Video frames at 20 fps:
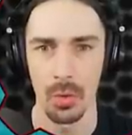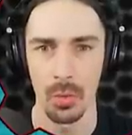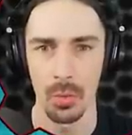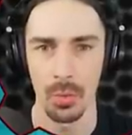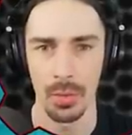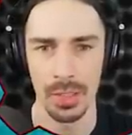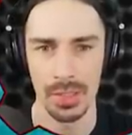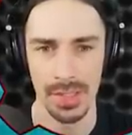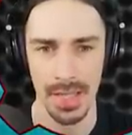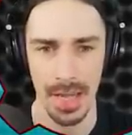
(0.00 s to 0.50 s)

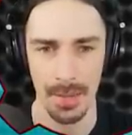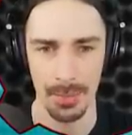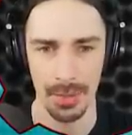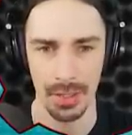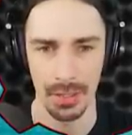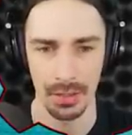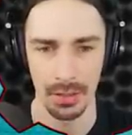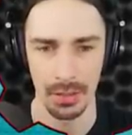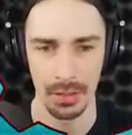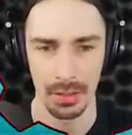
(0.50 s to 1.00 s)
What is
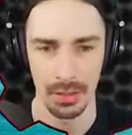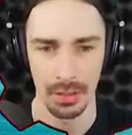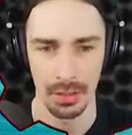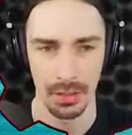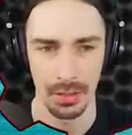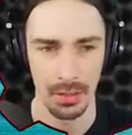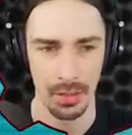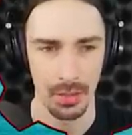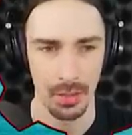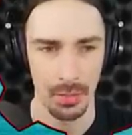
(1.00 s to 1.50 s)
happening?
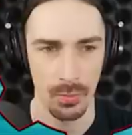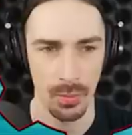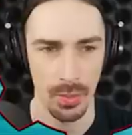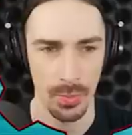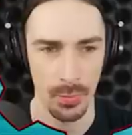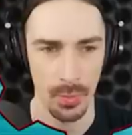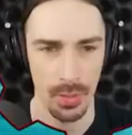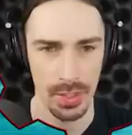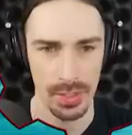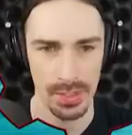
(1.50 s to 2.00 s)
Wait,
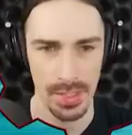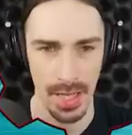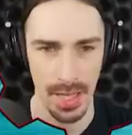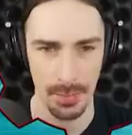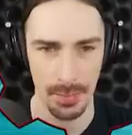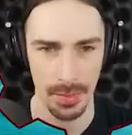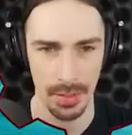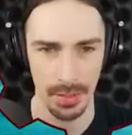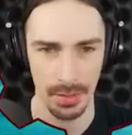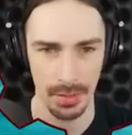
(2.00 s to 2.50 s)
what is
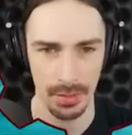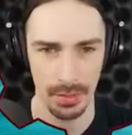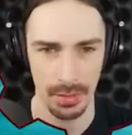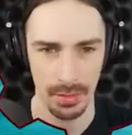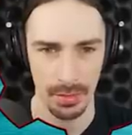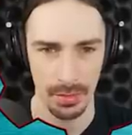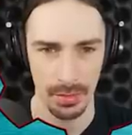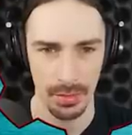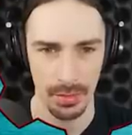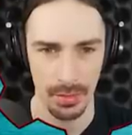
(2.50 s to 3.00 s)
happening?
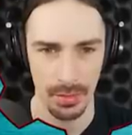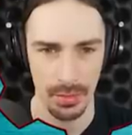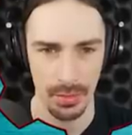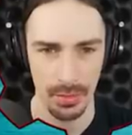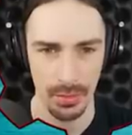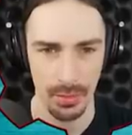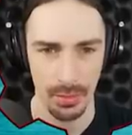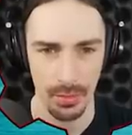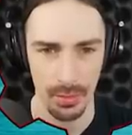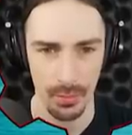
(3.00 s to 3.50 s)

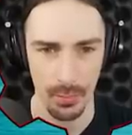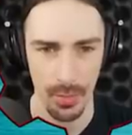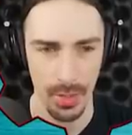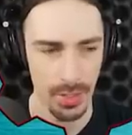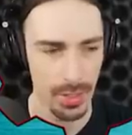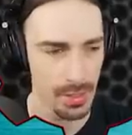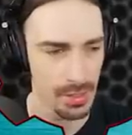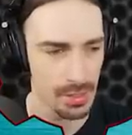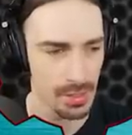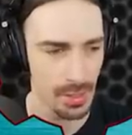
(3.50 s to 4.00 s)

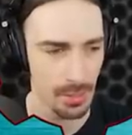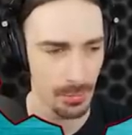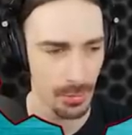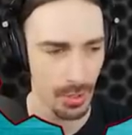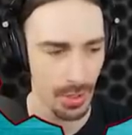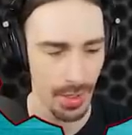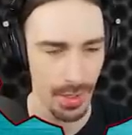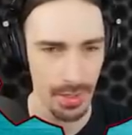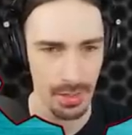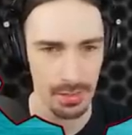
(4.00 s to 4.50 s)
What is
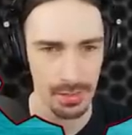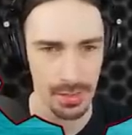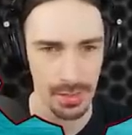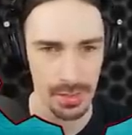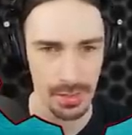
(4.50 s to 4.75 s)
number 8?